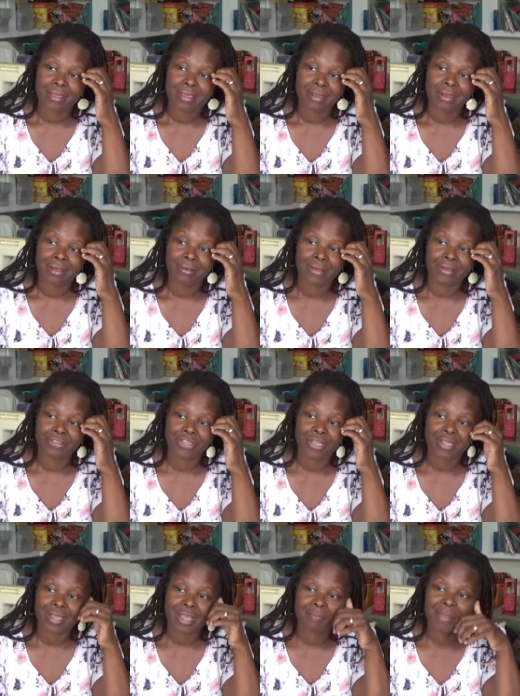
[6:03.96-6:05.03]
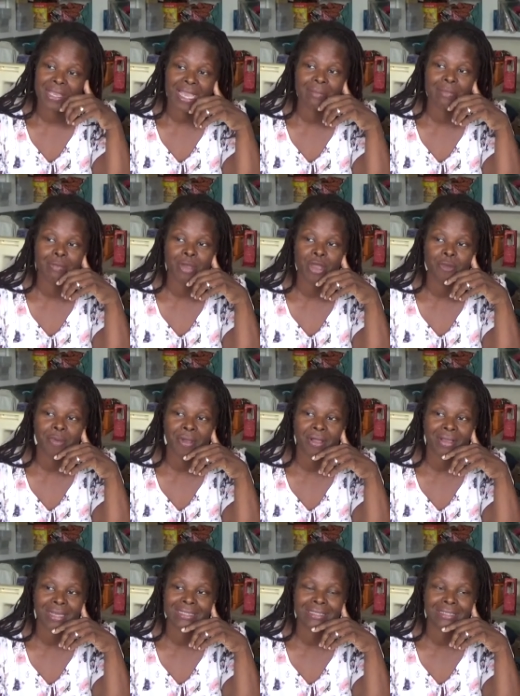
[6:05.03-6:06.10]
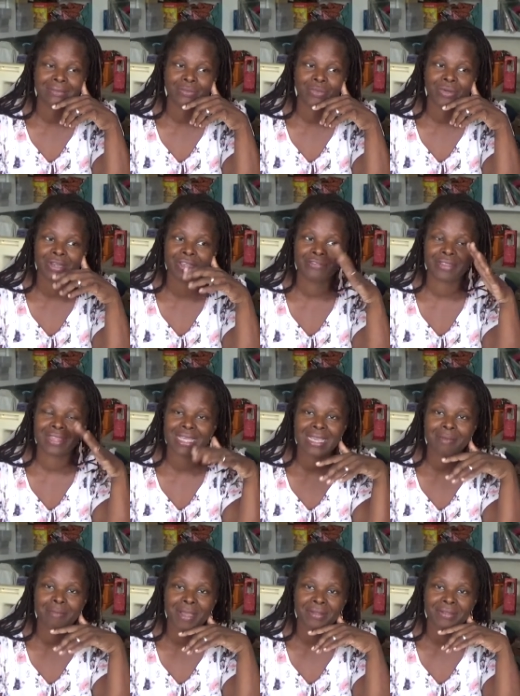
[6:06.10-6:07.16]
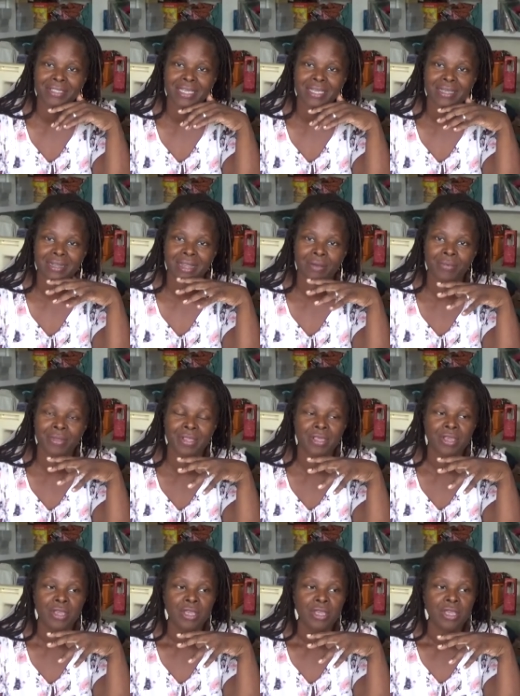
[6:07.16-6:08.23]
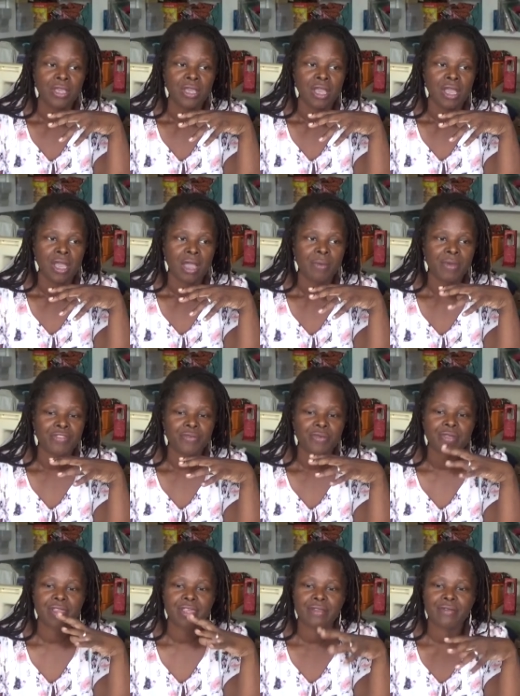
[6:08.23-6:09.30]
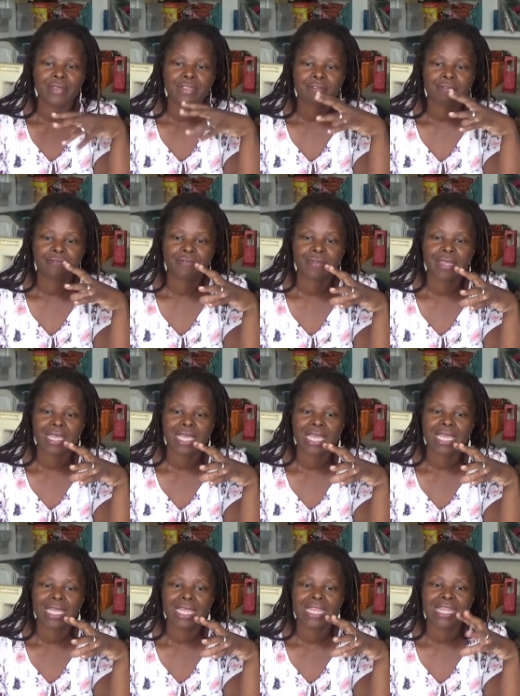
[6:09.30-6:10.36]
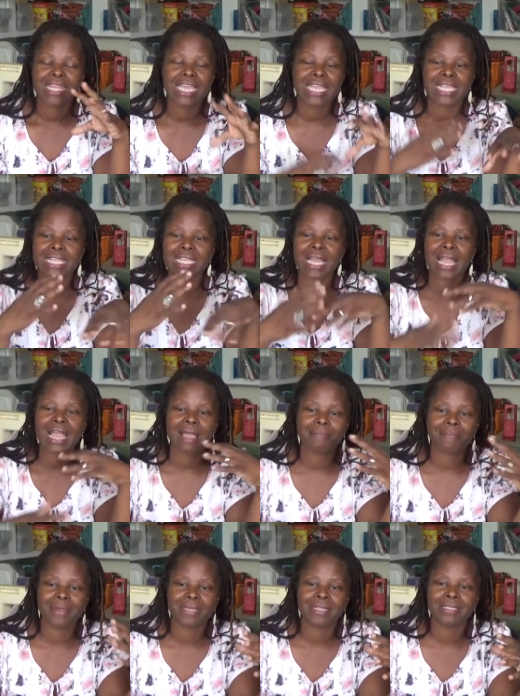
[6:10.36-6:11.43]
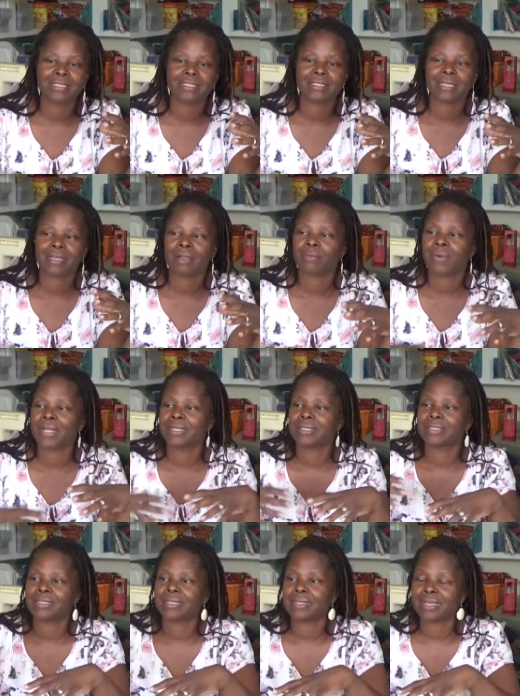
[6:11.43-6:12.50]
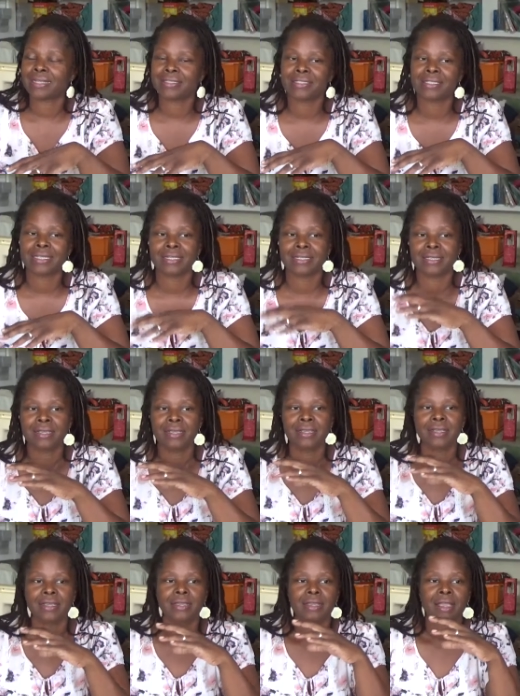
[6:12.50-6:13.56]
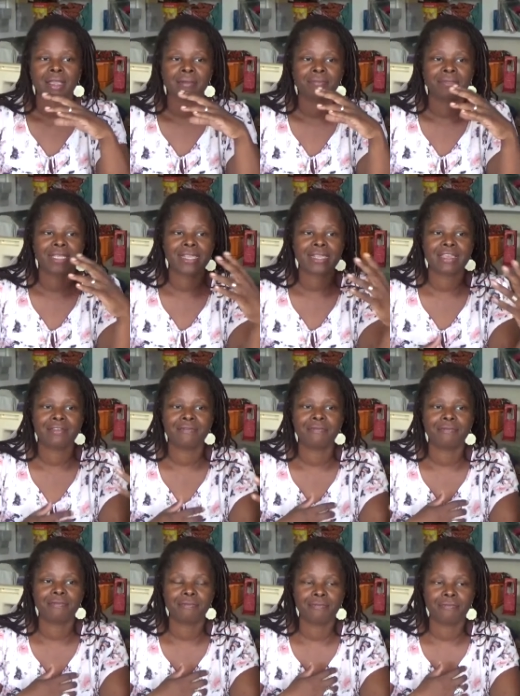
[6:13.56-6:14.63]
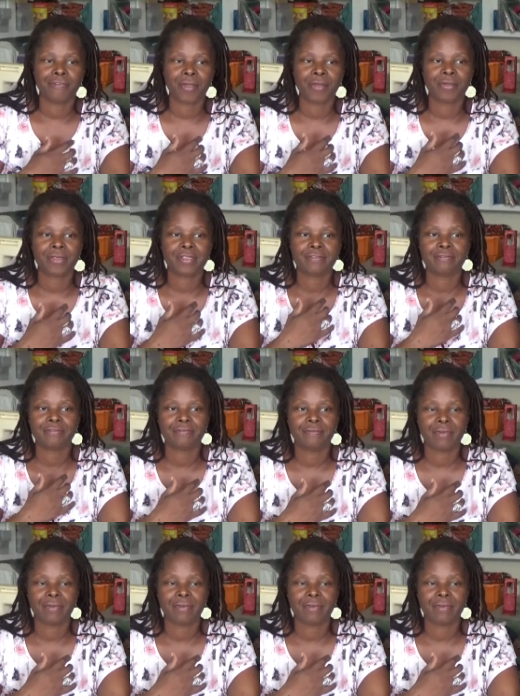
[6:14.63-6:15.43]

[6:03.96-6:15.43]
You know, it's just like I became immobile. I didn't want to even think about it. And I went through a series of things that happened. I went to London to see folks and